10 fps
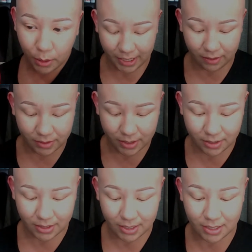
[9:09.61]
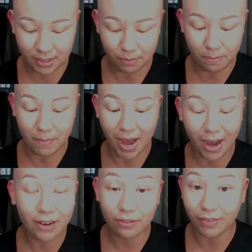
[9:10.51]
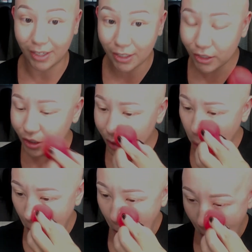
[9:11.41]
but it gives us this matte finish